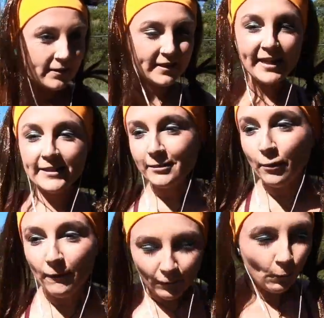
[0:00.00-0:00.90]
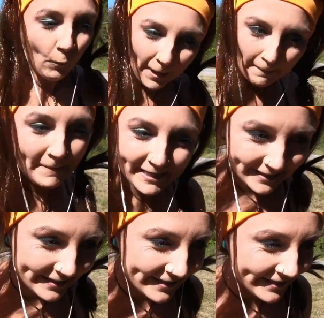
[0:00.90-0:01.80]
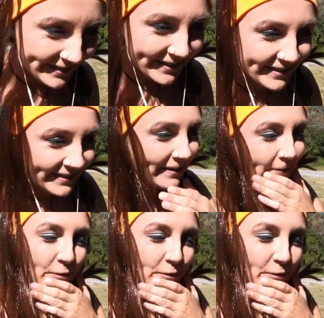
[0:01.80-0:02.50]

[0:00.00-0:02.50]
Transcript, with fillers: That's then overwhelming. Have all the no,